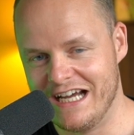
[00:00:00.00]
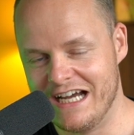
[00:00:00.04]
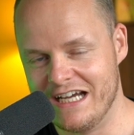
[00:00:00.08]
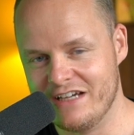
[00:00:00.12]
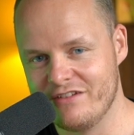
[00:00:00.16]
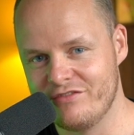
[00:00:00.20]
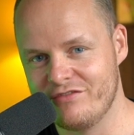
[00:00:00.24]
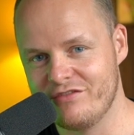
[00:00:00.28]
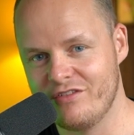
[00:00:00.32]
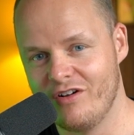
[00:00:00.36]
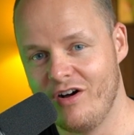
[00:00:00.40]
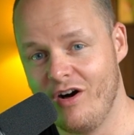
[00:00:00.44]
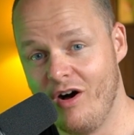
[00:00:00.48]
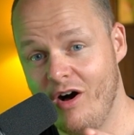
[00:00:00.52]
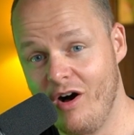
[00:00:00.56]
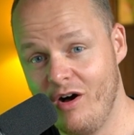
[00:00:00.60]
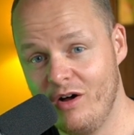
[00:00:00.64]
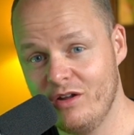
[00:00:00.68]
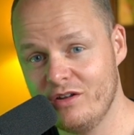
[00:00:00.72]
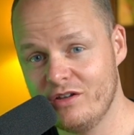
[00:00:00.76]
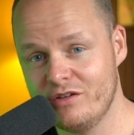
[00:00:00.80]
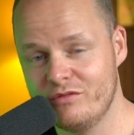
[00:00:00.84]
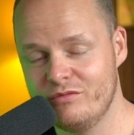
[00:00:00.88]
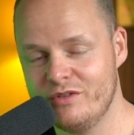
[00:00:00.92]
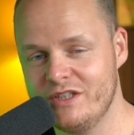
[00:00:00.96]
life.
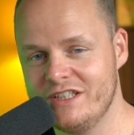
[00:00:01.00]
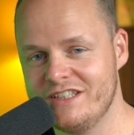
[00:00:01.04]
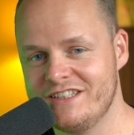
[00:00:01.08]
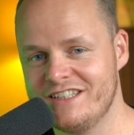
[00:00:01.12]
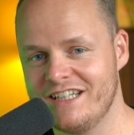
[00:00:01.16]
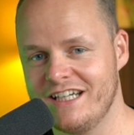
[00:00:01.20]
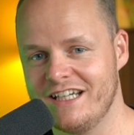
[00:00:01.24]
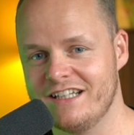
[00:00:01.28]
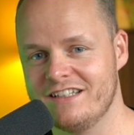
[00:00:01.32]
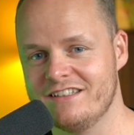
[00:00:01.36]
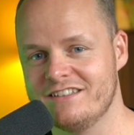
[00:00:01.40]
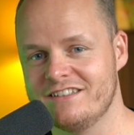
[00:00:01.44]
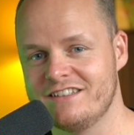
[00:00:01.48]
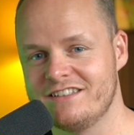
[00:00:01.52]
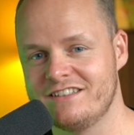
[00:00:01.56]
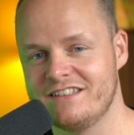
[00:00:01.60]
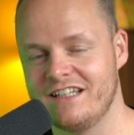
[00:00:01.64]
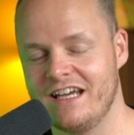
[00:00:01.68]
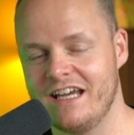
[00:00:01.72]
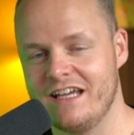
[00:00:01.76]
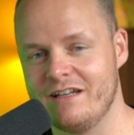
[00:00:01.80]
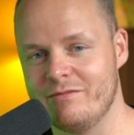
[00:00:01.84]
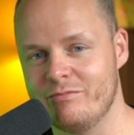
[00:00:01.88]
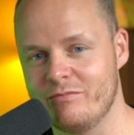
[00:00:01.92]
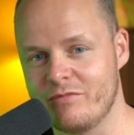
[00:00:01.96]
All the retailers,
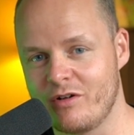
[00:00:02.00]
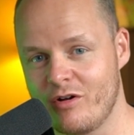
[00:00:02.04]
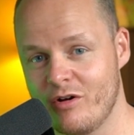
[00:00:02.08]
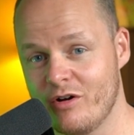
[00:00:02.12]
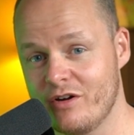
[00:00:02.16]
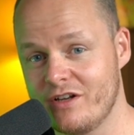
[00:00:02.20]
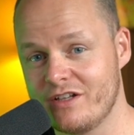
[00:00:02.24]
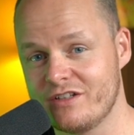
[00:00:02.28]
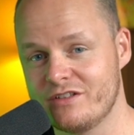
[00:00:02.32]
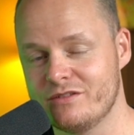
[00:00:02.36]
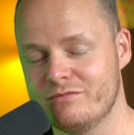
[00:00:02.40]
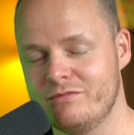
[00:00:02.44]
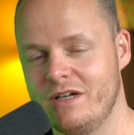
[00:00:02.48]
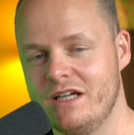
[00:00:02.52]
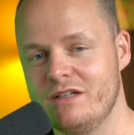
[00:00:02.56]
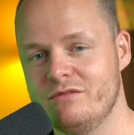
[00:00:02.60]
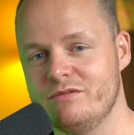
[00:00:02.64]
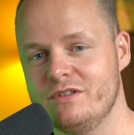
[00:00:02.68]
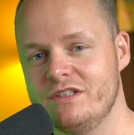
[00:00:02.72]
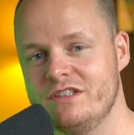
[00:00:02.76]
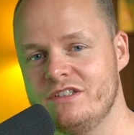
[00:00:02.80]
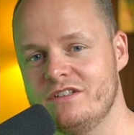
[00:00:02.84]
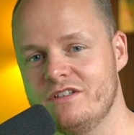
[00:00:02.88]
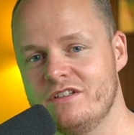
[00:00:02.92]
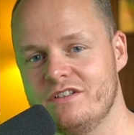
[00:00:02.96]
and according to my
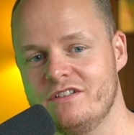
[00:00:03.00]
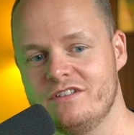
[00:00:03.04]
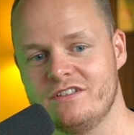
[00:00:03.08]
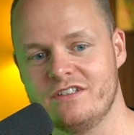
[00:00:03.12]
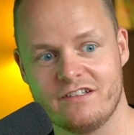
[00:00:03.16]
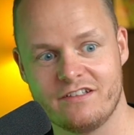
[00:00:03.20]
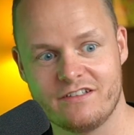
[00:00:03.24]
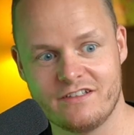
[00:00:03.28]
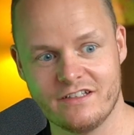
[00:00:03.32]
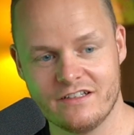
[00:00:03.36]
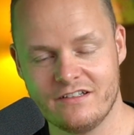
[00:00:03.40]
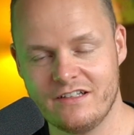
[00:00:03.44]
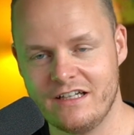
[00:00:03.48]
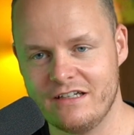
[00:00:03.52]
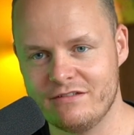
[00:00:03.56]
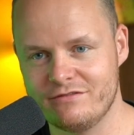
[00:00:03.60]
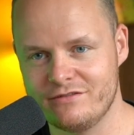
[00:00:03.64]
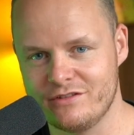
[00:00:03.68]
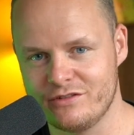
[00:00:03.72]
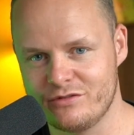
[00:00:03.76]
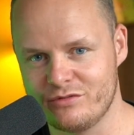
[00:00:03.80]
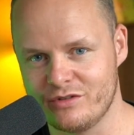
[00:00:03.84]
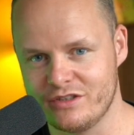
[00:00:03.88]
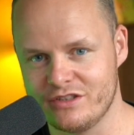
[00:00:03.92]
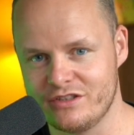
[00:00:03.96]
research, still have
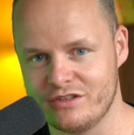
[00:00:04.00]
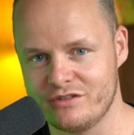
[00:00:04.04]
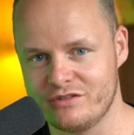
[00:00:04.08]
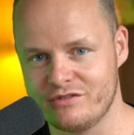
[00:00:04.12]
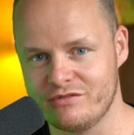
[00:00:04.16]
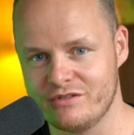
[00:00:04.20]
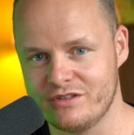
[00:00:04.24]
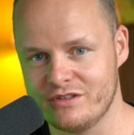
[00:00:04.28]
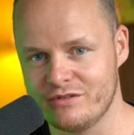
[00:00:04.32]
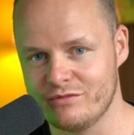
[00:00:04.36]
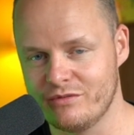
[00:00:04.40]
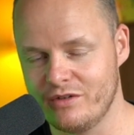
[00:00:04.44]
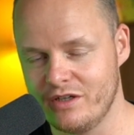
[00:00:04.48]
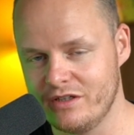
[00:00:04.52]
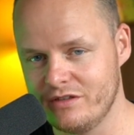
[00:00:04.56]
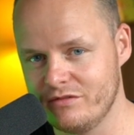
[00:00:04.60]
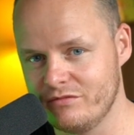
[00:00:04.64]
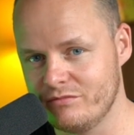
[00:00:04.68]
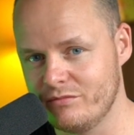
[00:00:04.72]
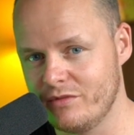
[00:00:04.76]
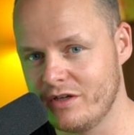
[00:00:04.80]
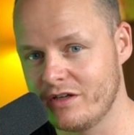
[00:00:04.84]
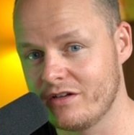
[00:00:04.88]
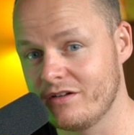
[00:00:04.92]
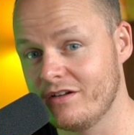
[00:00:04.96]
the
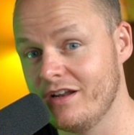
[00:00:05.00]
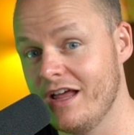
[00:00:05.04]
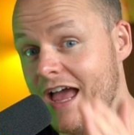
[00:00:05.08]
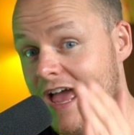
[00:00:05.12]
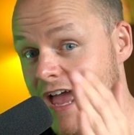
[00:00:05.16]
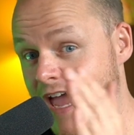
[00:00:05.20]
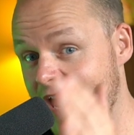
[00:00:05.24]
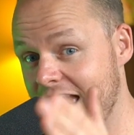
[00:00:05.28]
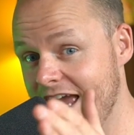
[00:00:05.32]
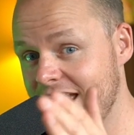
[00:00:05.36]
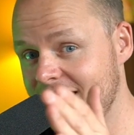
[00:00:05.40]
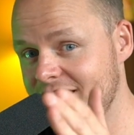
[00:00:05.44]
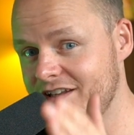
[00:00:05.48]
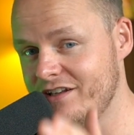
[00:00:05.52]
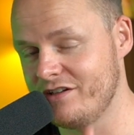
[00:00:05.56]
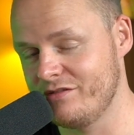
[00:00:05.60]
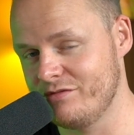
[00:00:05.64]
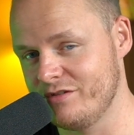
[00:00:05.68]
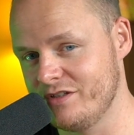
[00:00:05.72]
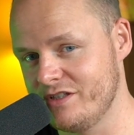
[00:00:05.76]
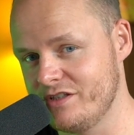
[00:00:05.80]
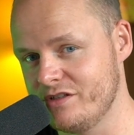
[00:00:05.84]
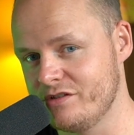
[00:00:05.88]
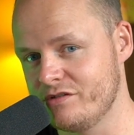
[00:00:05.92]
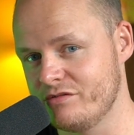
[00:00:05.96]
2021 model and the
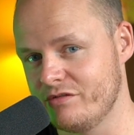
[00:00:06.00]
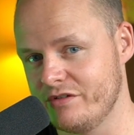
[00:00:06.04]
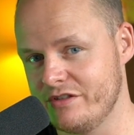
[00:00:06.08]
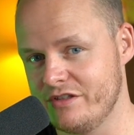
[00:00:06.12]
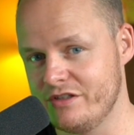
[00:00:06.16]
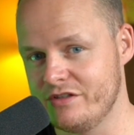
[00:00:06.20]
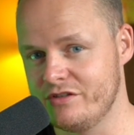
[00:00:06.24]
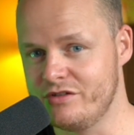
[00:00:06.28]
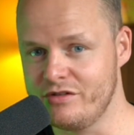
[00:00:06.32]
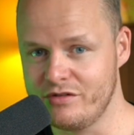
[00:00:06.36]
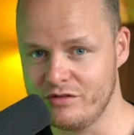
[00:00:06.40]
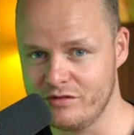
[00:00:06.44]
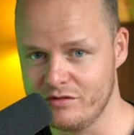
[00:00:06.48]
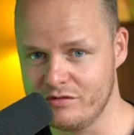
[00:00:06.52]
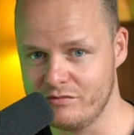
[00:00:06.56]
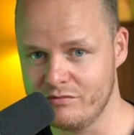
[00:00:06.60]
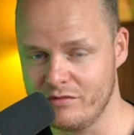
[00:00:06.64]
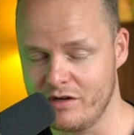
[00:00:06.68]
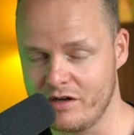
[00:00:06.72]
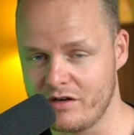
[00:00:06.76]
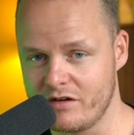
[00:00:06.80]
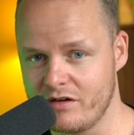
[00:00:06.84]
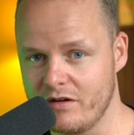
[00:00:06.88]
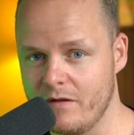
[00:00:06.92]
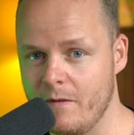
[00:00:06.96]
2022
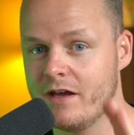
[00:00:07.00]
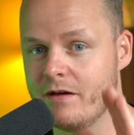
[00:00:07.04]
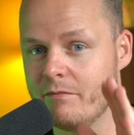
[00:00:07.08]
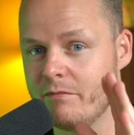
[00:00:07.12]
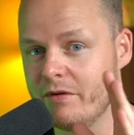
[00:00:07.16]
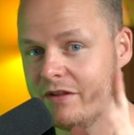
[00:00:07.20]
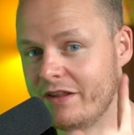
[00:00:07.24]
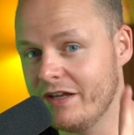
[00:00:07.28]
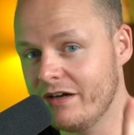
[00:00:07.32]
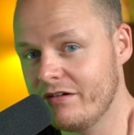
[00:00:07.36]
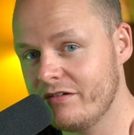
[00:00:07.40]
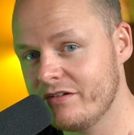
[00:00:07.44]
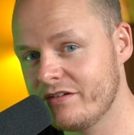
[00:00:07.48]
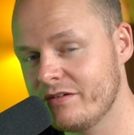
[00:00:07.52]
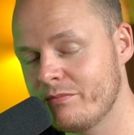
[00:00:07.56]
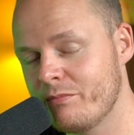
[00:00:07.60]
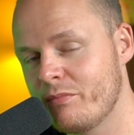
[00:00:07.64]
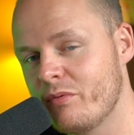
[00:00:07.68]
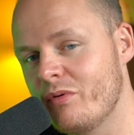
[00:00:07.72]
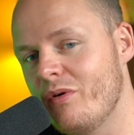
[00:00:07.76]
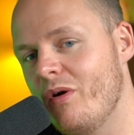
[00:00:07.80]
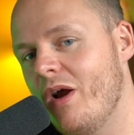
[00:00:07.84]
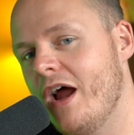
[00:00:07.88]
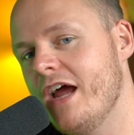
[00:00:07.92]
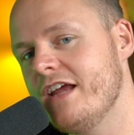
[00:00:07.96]
model. But there is a
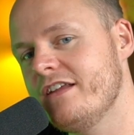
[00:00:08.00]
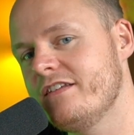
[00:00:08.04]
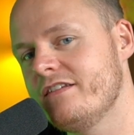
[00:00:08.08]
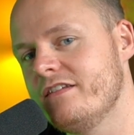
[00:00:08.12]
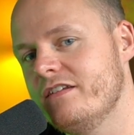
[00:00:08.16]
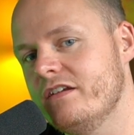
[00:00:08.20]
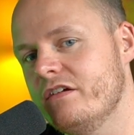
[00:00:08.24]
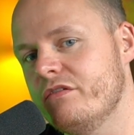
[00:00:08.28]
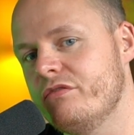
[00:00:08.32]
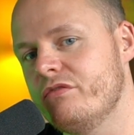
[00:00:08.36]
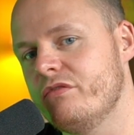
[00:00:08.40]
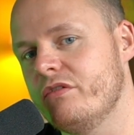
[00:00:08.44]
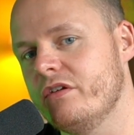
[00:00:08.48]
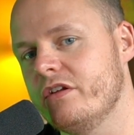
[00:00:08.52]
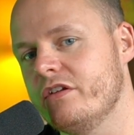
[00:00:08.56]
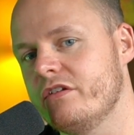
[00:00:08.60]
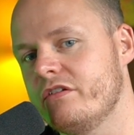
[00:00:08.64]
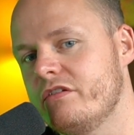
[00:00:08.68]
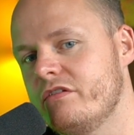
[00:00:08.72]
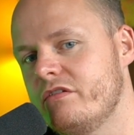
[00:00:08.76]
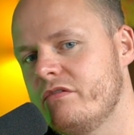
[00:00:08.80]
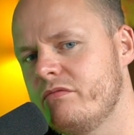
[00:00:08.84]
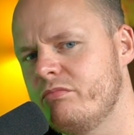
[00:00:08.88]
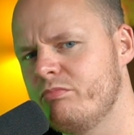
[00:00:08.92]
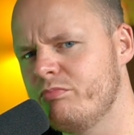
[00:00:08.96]
price
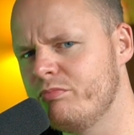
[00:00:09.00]
difference